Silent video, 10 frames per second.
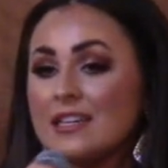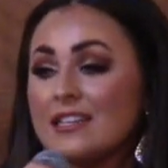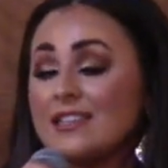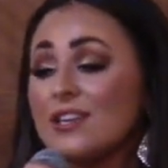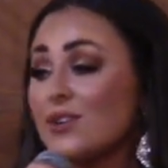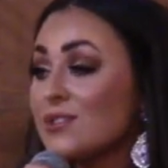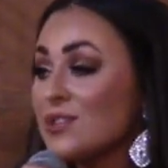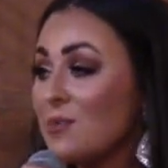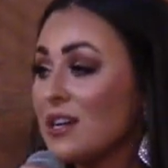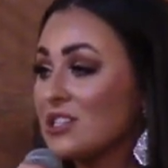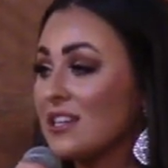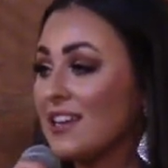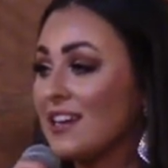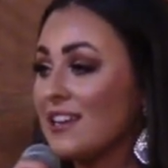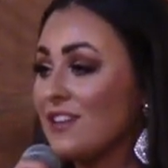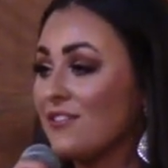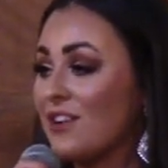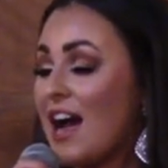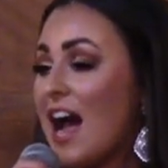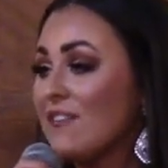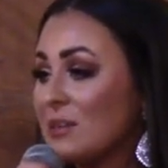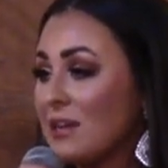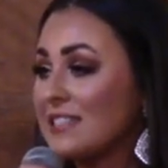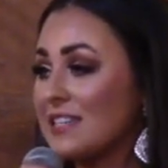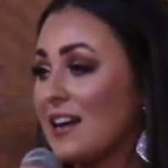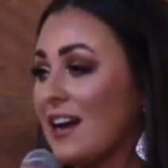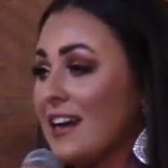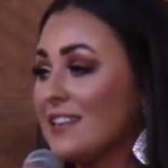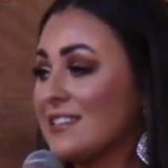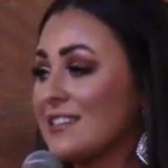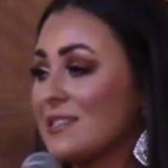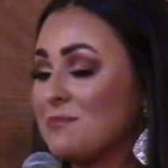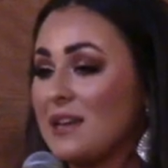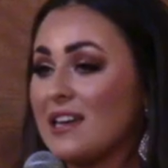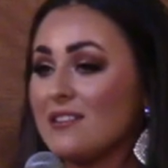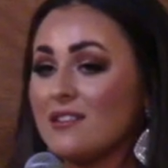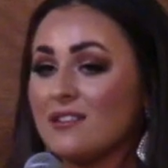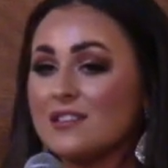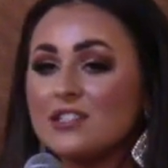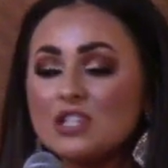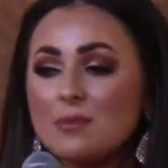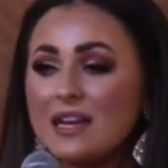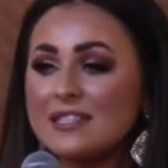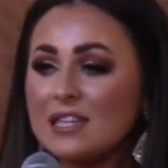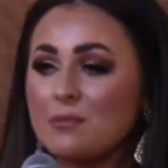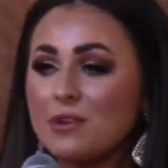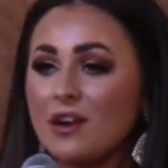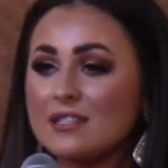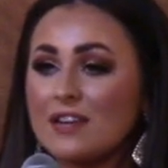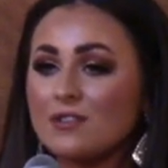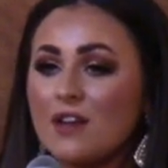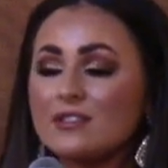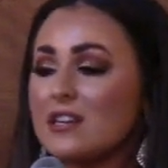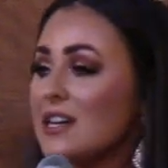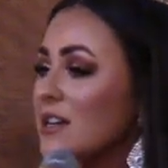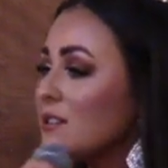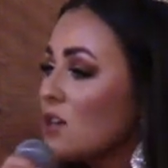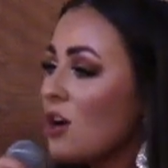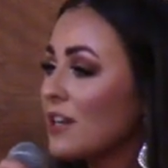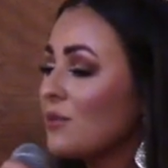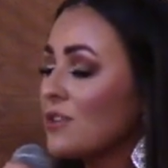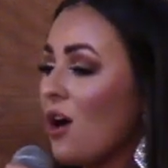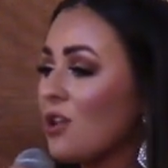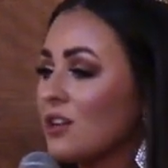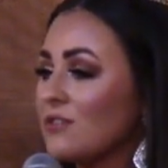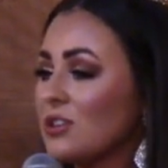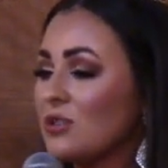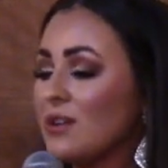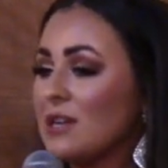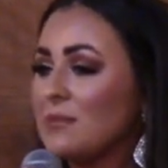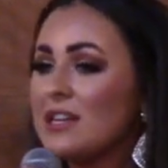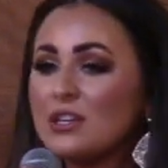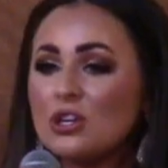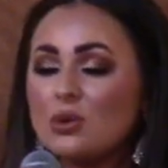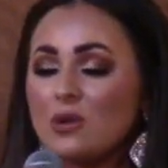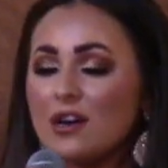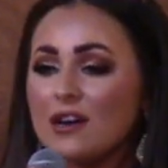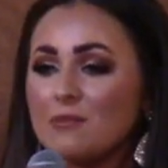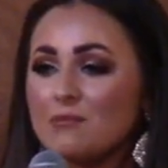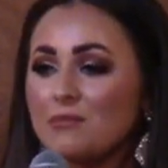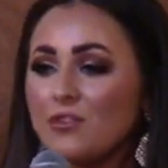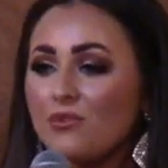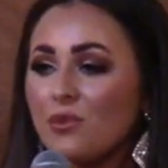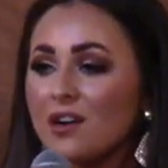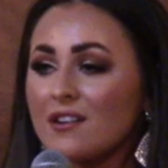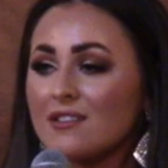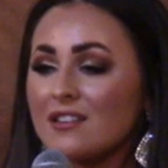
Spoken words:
Thank you all so much again for having me tonight. This has been such an amazing appearance. I've loved talking with all of you and meeting you before